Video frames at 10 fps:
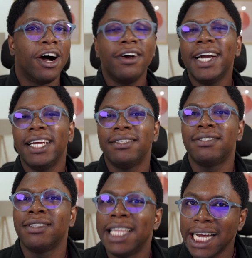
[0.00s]
All right,
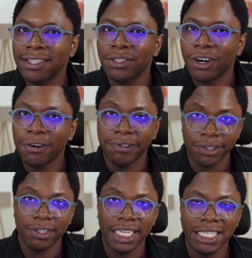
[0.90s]
that's all for
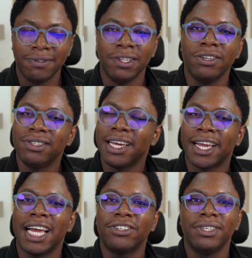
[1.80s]
today's video. Till I
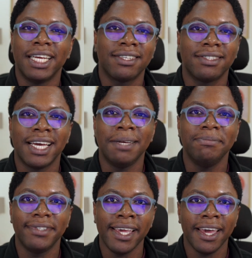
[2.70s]
catch you next time.
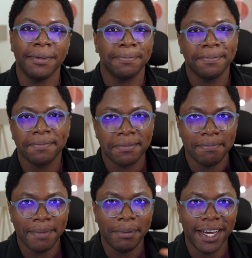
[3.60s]
Take care.
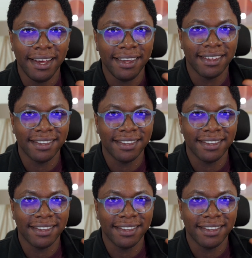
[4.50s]
Bye-bye.